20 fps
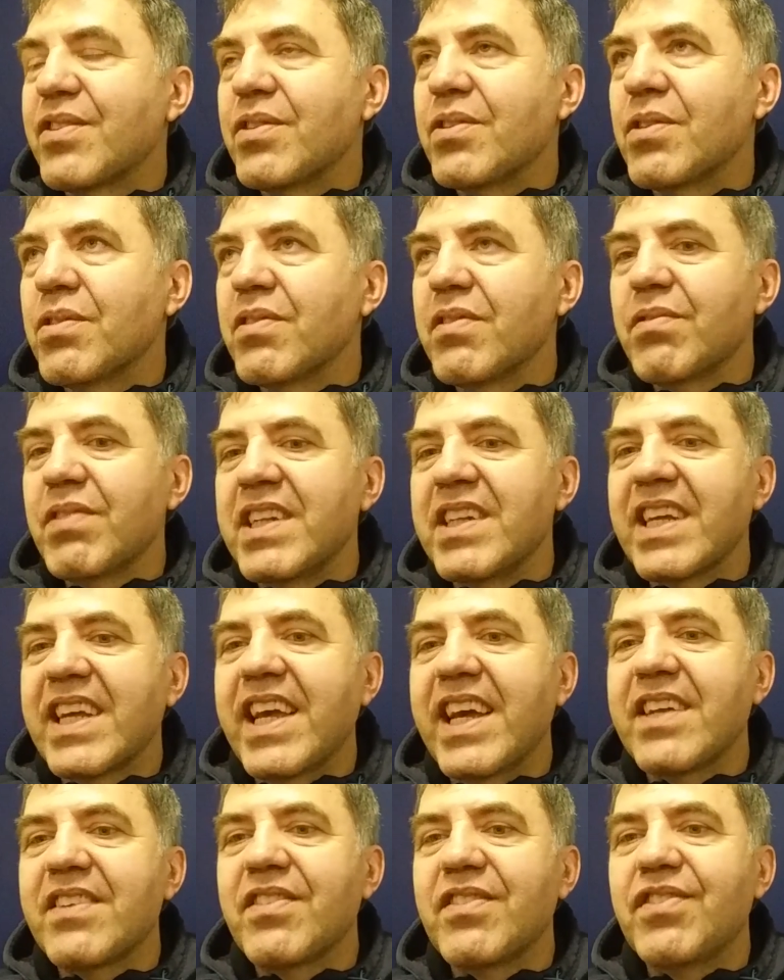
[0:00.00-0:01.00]
When the
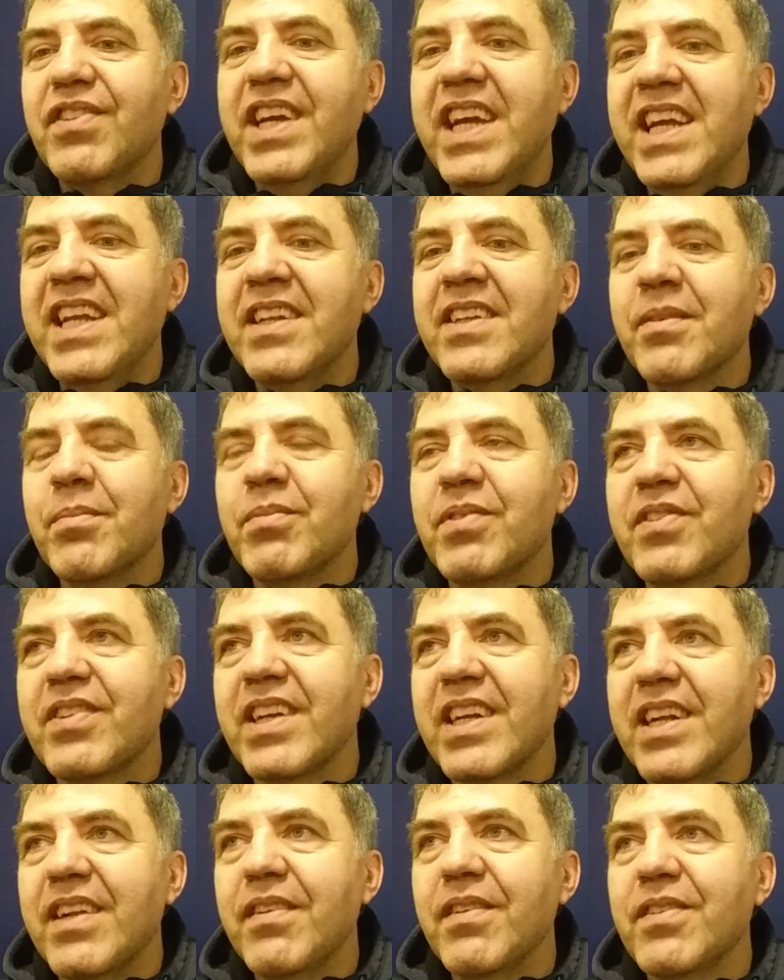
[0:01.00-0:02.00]
cats train
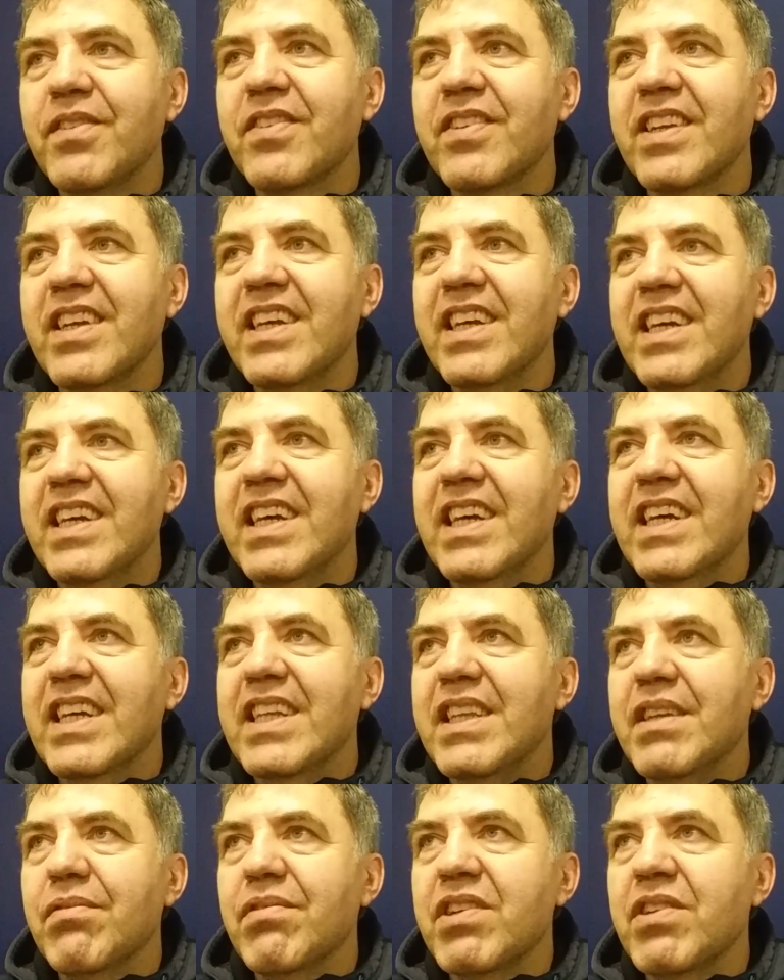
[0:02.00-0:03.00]
themselves,
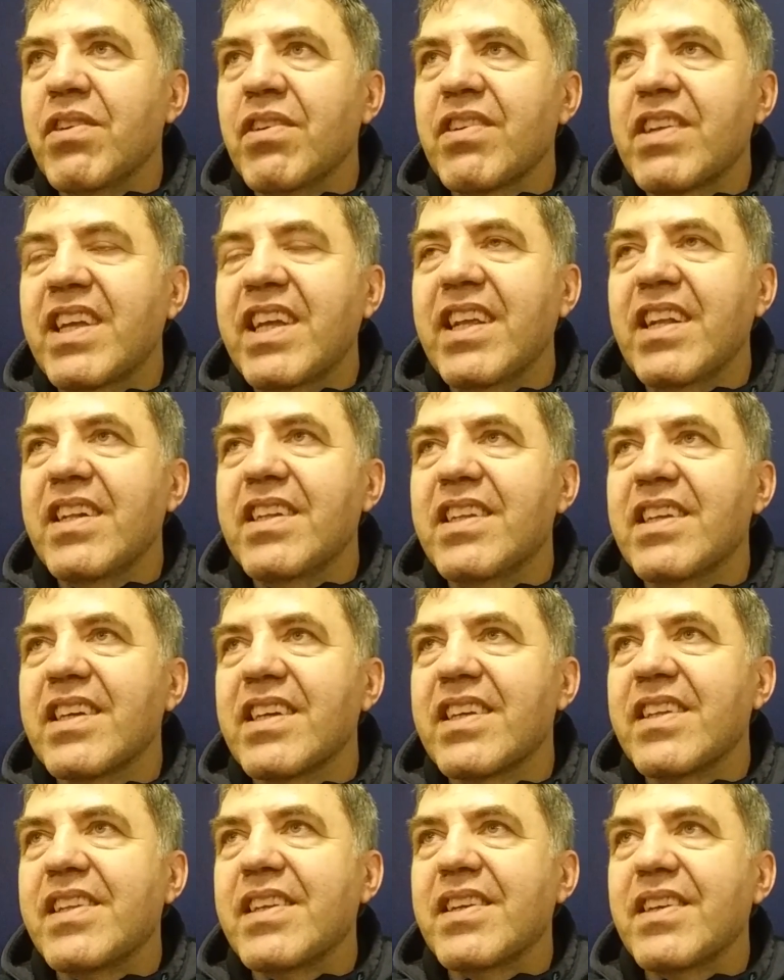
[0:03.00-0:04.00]
they will not kill
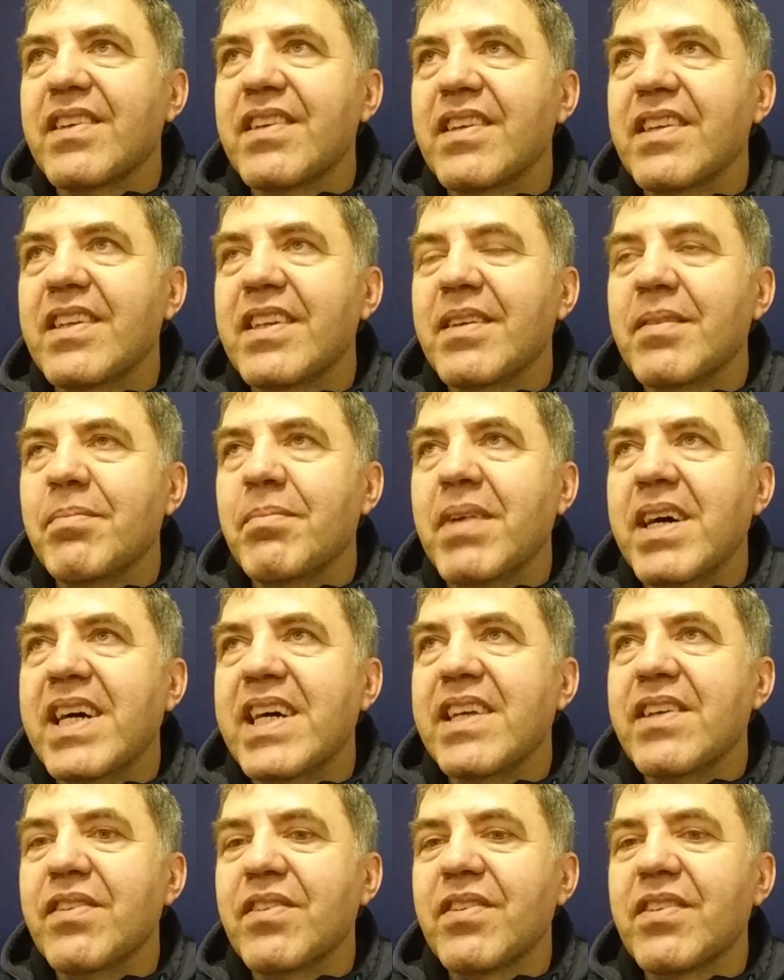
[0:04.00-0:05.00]
the
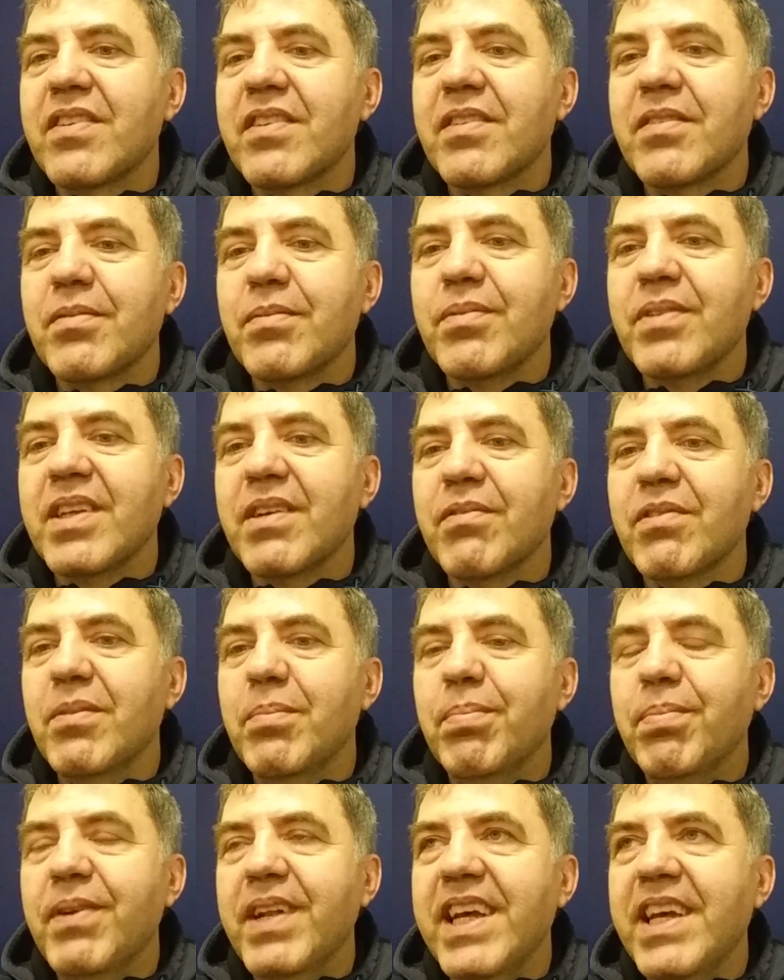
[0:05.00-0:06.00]
mice. They will
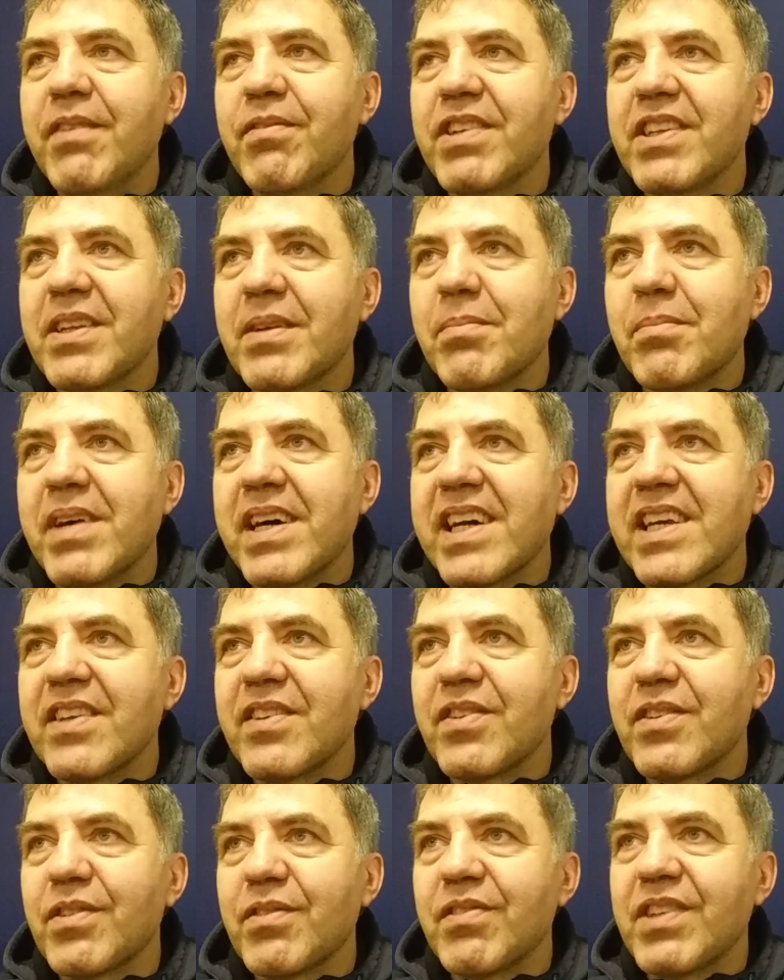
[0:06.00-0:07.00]
play with the
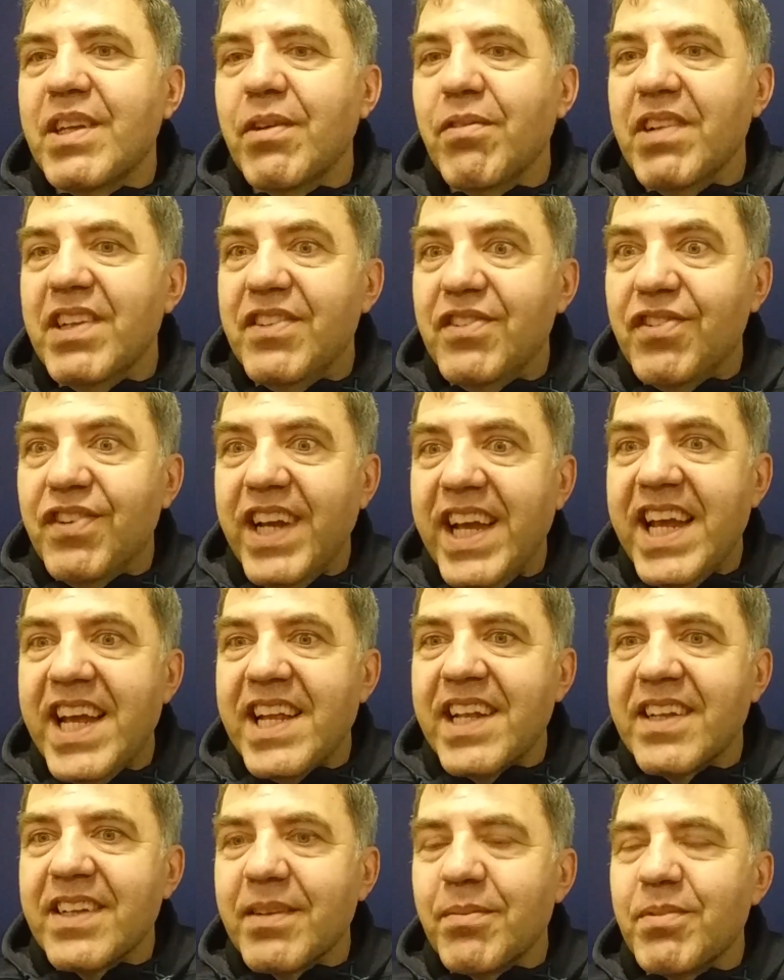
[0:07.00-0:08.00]
mice, so they will
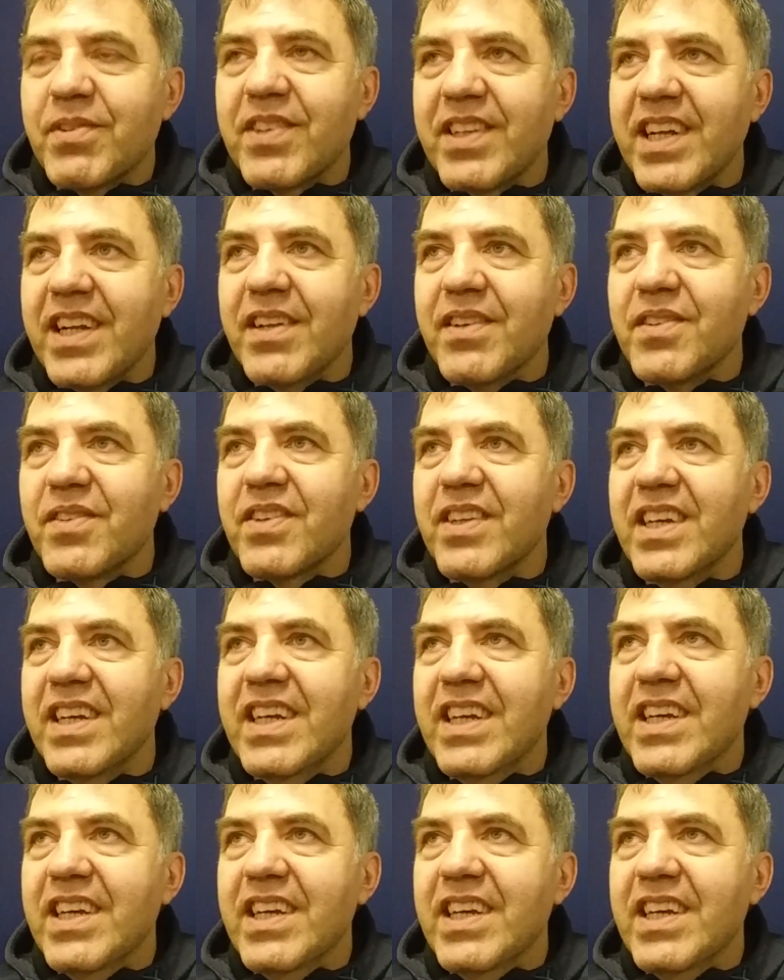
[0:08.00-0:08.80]
train themselves.